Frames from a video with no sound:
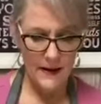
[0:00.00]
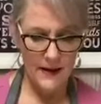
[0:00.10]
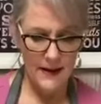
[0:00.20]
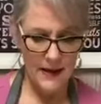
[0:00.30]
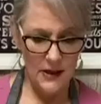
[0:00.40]

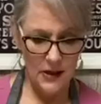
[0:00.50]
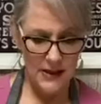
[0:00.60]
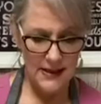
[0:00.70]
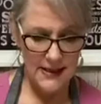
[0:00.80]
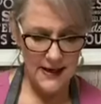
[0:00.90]
And then you
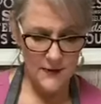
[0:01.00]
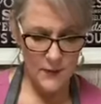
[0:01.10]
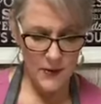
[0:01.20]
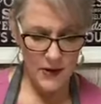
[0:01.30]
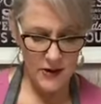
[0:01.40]
can save your
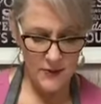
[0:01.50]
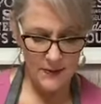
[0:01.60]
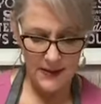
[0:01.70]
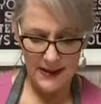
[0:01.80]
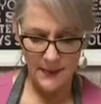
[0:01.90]
parchment
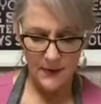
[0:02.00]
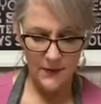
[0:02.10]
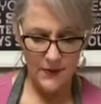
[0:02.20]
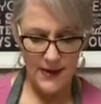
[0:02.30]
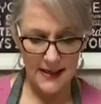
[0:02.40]
paper
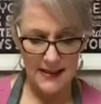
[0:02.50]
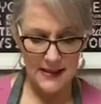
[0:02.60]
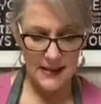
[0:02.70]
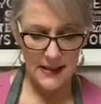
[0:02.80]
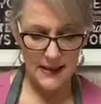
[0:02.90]
for
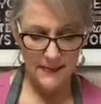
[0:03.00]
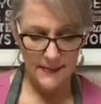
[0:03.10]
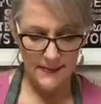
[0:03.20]
next time.